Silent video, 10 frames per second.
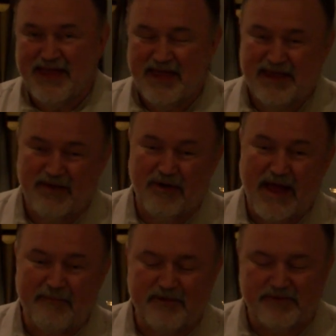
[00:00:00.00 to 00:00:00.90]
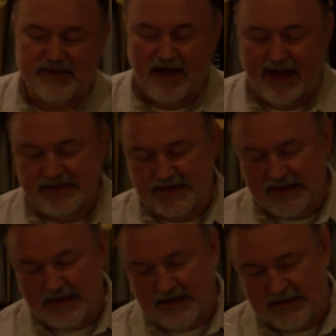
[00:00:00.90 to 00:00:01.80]
And they were happy with the
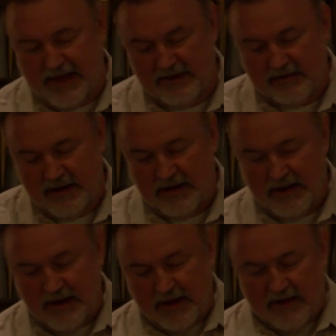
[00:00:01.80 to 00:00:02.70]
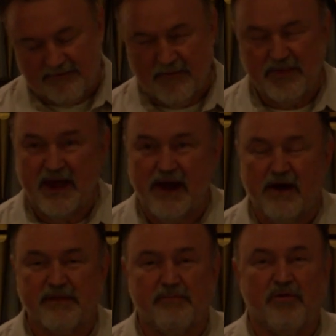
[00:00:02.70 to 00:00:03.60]
idea, and then from
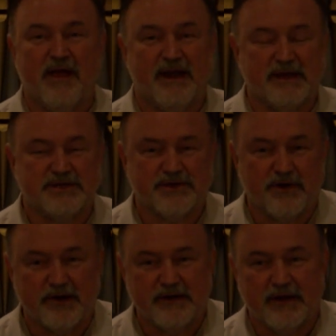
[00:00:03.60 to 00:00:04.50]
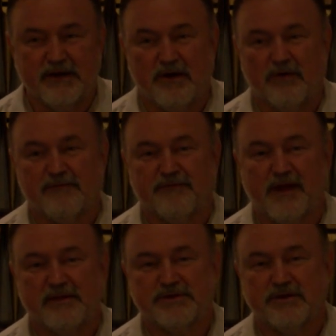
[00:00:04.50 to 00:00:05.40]
there, the planning started. I know
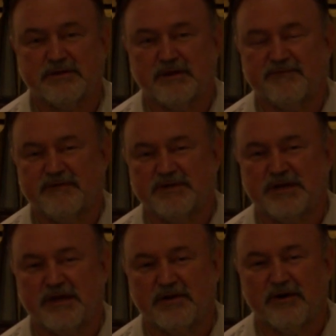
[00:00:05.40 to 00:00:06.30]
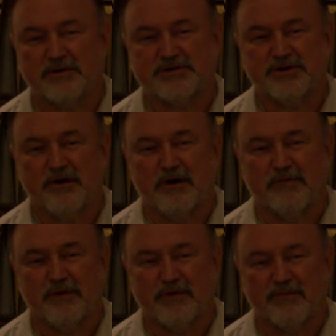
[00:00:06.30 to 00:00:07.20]
Frank Joseph and Ginny Kershaw
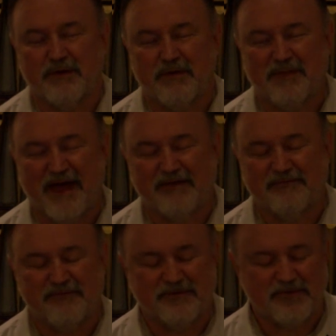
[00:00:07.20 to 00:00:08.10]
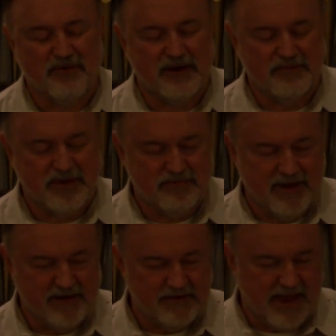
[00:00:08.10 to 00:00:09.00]
were back and forth quite a bit
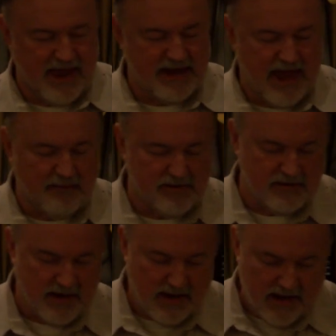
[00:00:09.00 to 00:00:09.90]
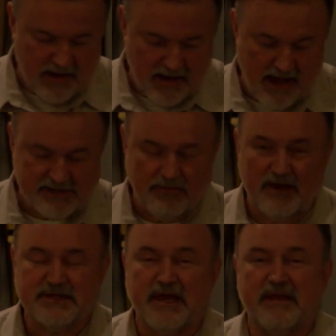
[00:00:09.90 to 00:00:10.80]
making that happen. And I just
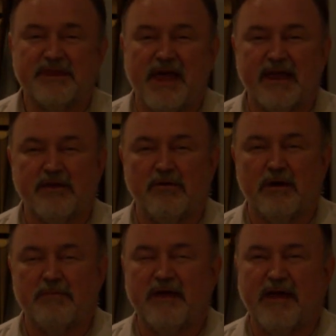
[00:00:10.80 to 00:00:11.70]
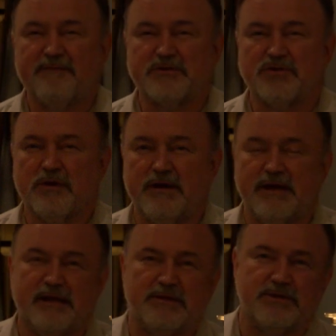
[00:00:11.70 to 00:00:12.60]
want to say thank you on behalf of
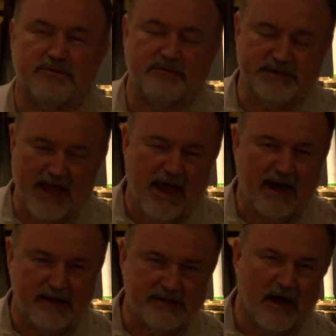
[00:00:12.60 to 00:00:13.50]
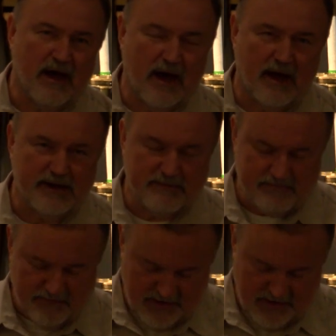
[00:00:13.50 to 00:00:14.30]
Trinity to Dan and Don and